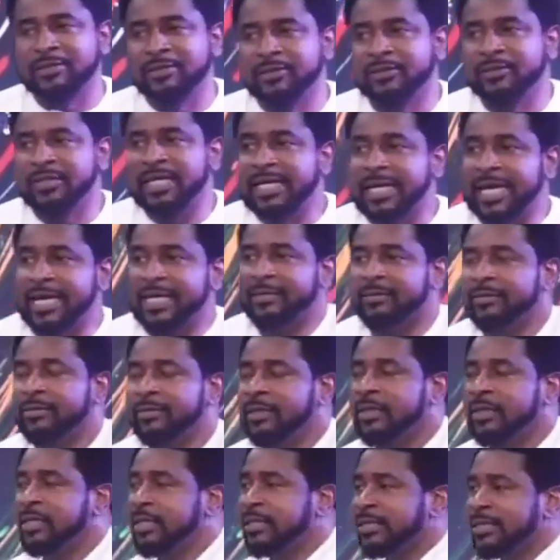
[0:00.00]
Again,
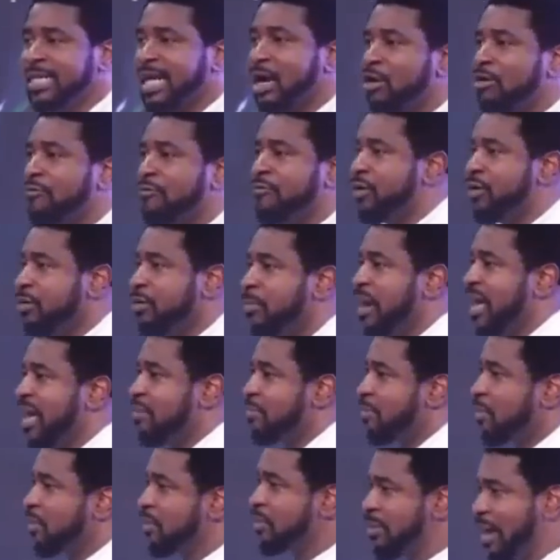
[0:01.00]
thank God for the
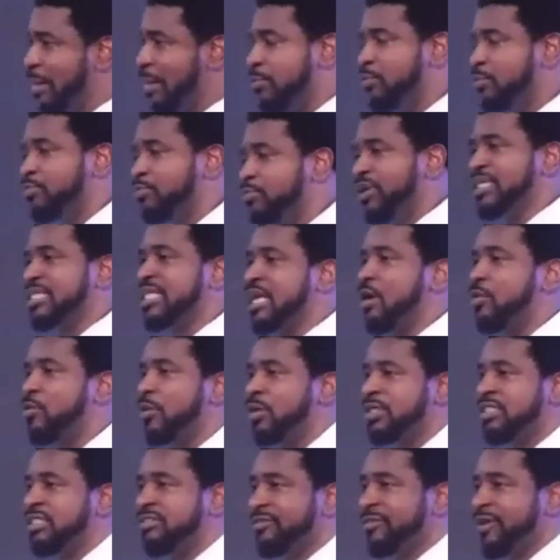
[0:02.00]
Bible. The Bible breaks down
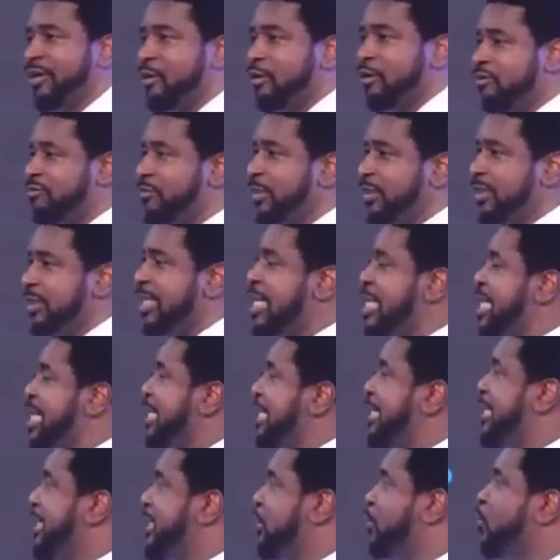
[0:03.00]
what different love means.
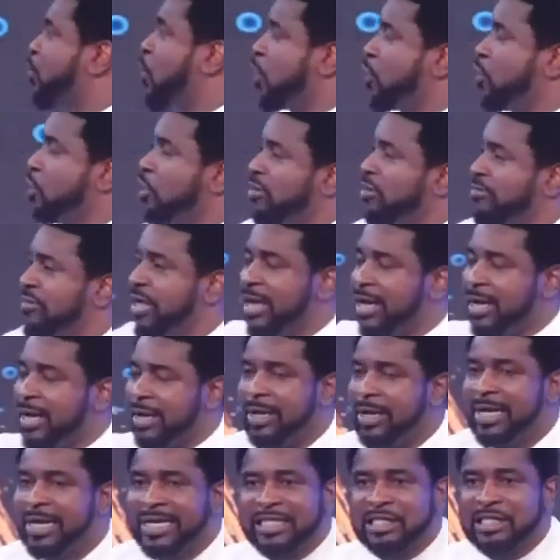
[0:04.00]
This word love here
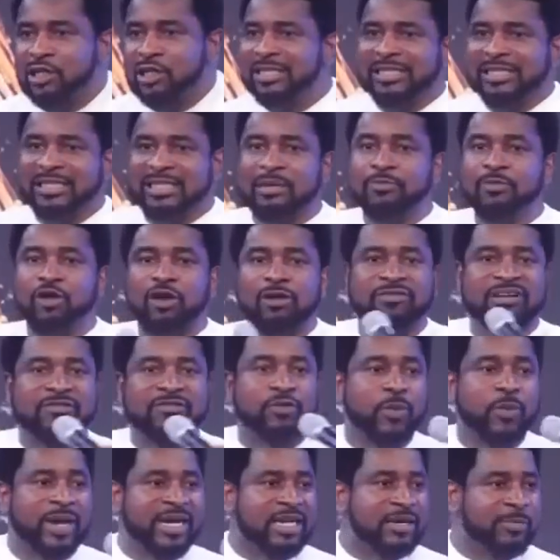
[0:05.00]
is not the same love
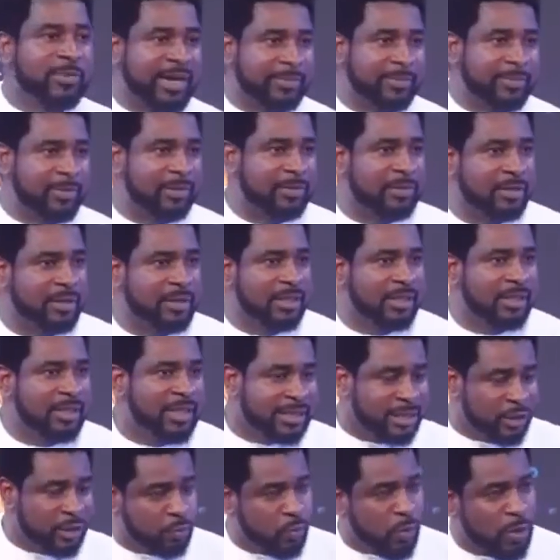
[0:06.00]
everywhere in the Bible.
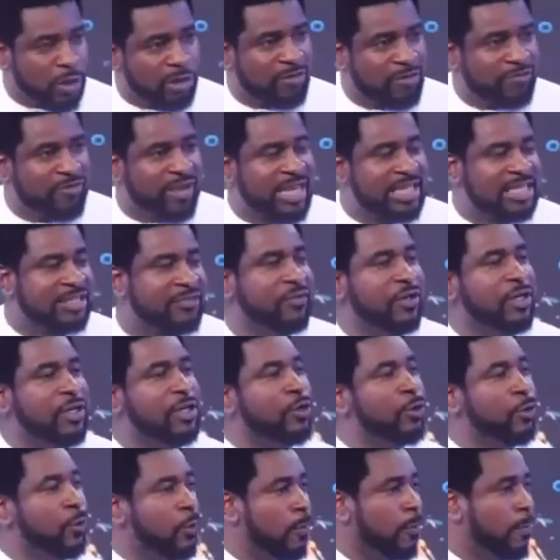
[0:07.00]
This word love here is
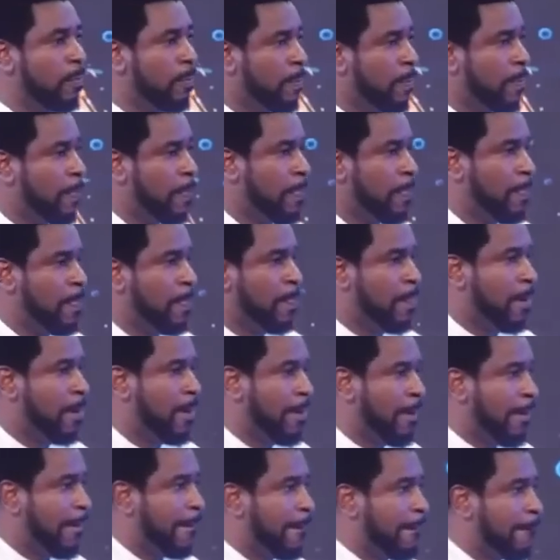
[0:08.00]
filial.
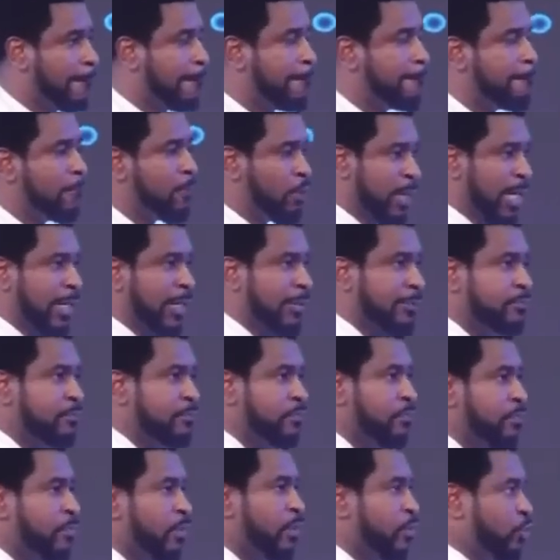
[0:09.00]
Okay?
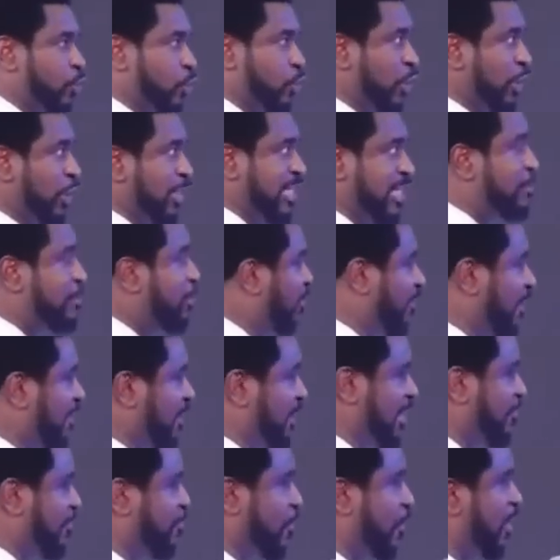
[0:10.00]
So it's not the same love as
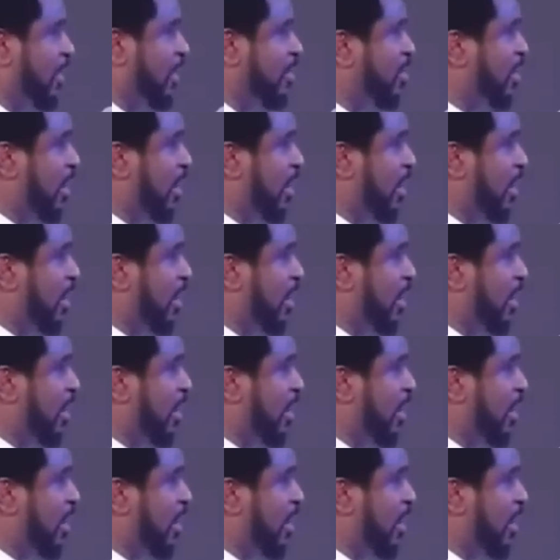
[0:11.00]
every other